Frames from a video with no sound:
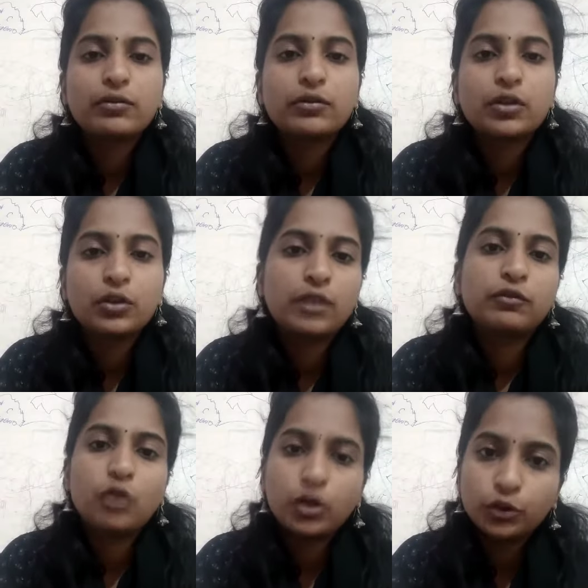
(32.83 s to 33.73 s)
you
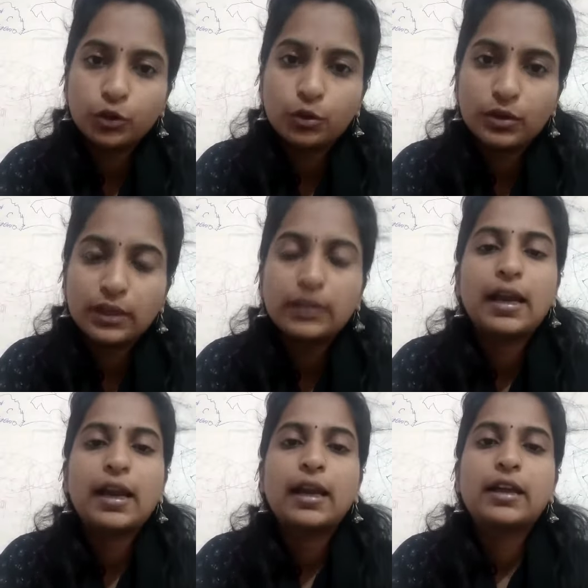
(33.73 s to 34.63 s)
have gone through it
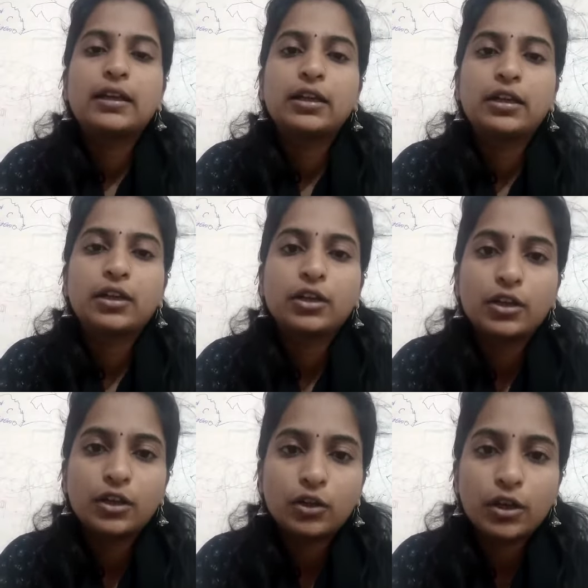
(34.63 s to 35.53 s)
and
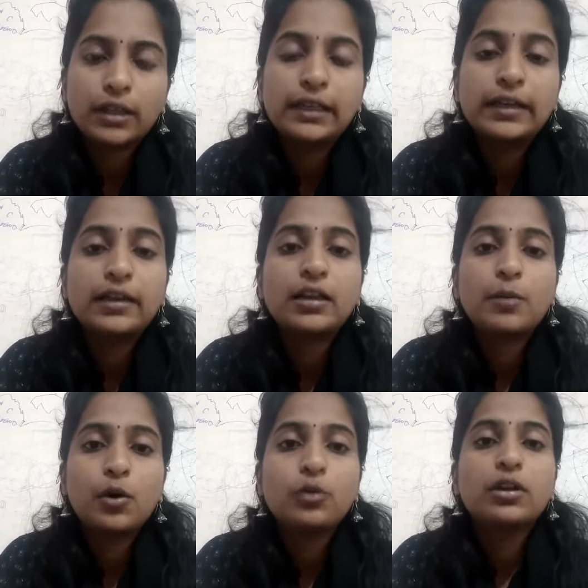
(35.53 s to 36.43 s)
you are clear
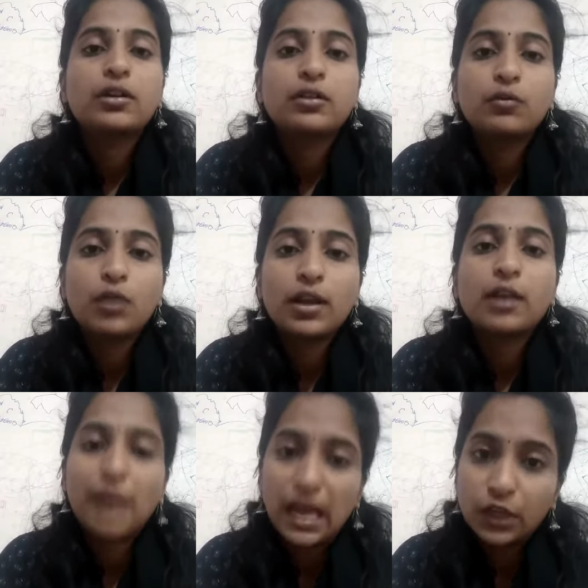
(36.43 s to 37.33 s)
about what are
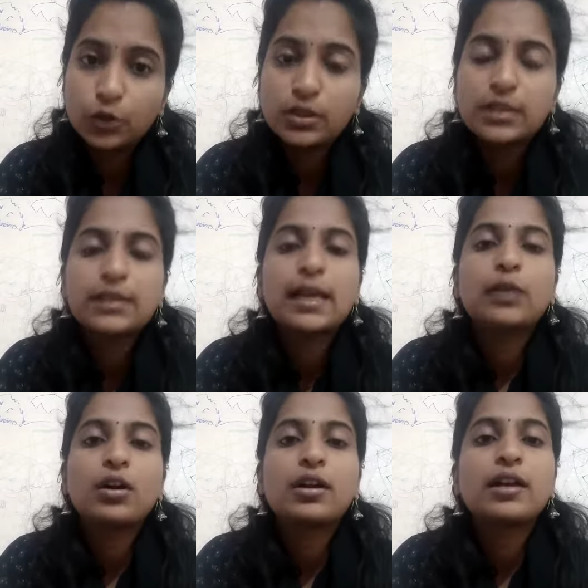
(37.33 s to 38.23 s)
manures and
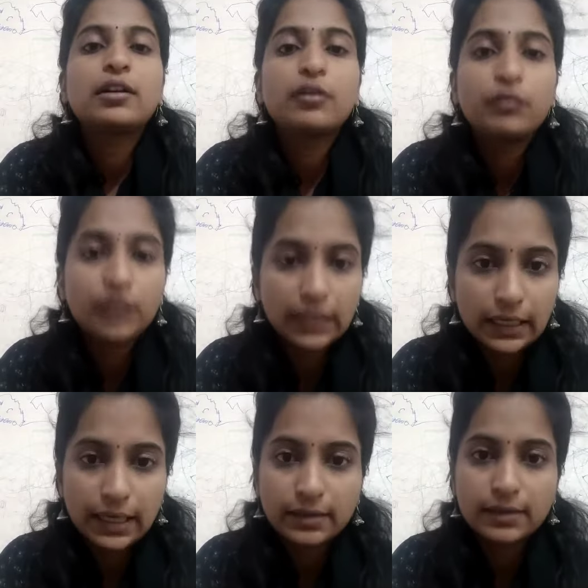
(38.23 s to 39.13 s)
what are
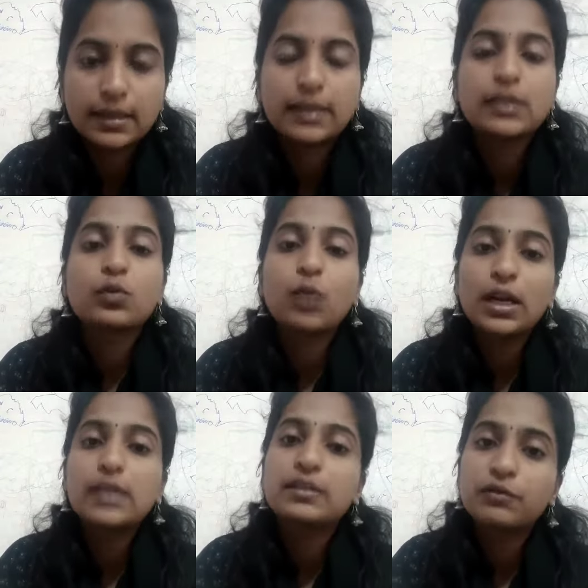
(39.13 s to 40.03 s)
fertilizers, that is what
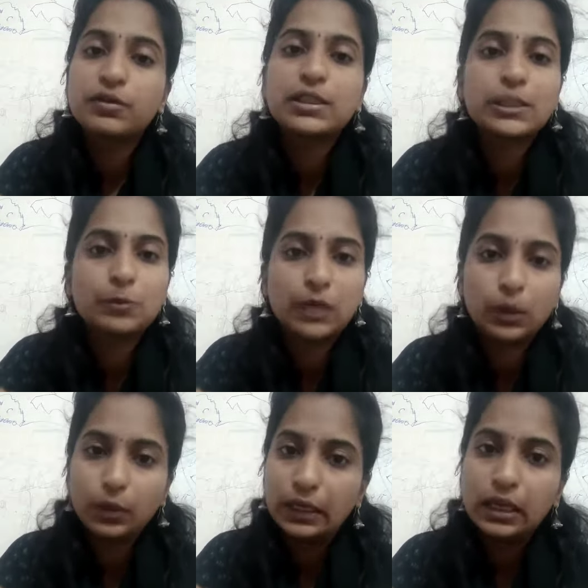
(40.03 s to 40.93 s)
is difference
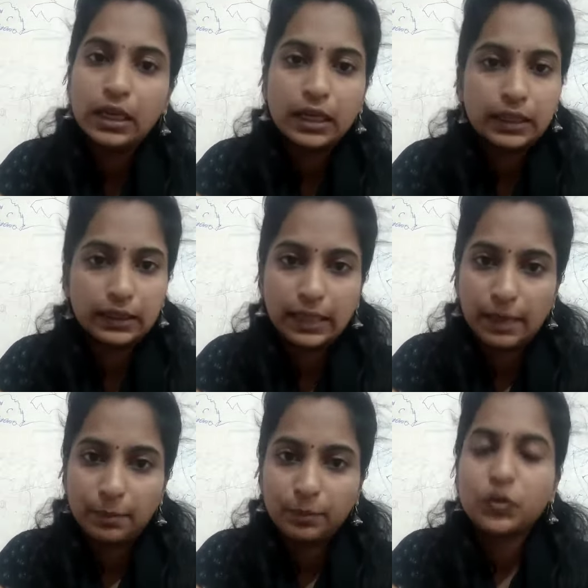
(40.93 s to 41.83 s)
between
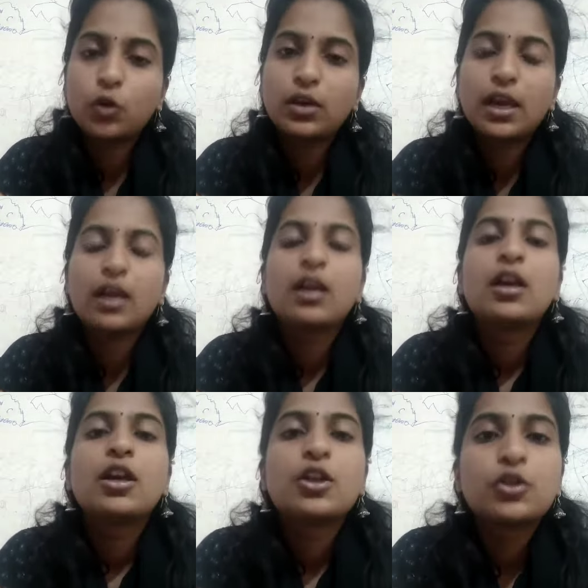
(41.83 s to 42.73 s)
them. Okay,
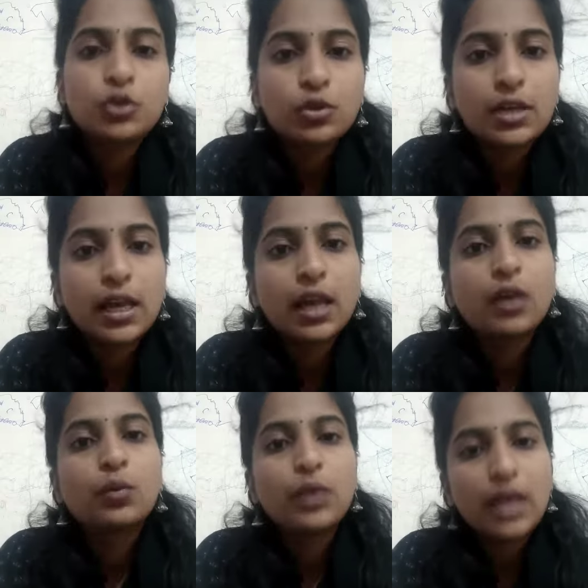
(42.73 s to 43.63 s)
so today
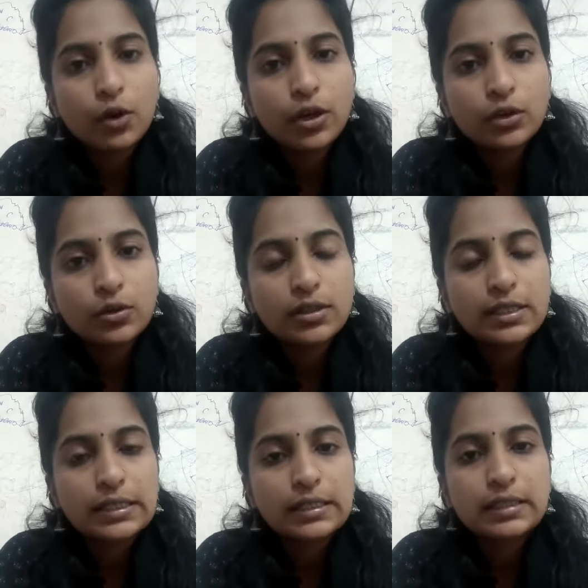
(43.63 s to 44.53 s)
we are going to
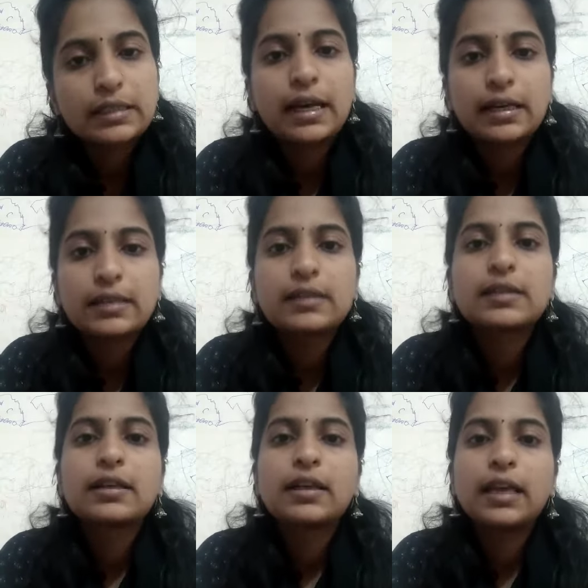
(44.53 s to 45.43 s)
discuss that is
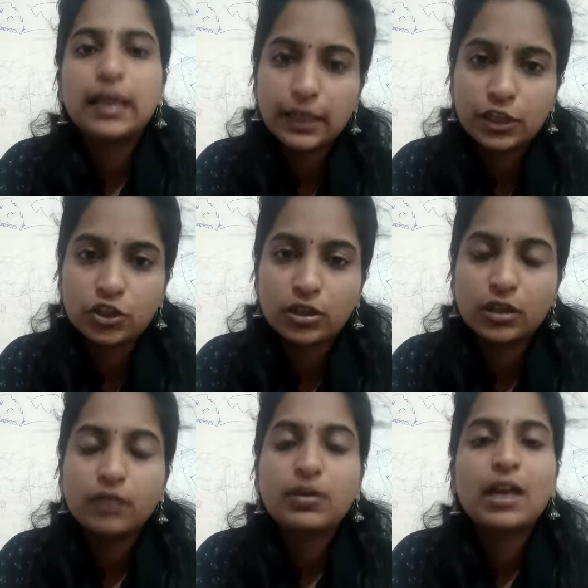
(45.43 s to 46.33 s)

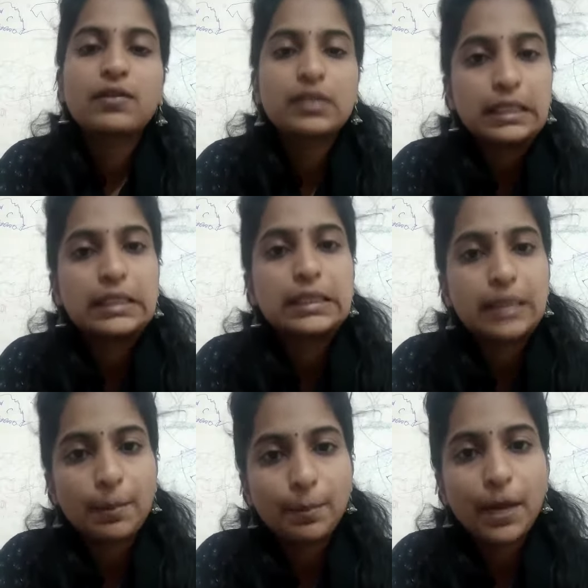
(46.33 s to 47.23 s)
irrigation. We have seen
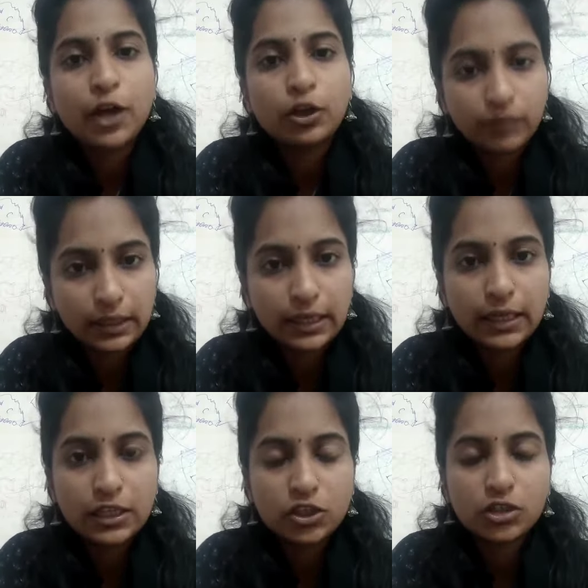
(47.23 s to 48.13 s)
some part of
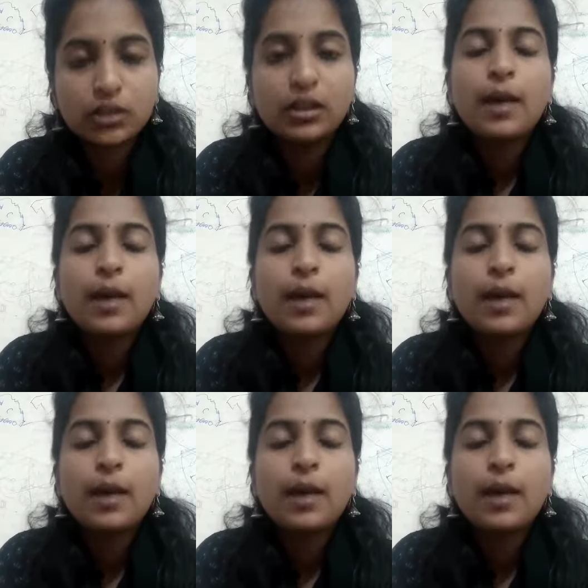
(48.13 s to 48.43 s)
irrigation,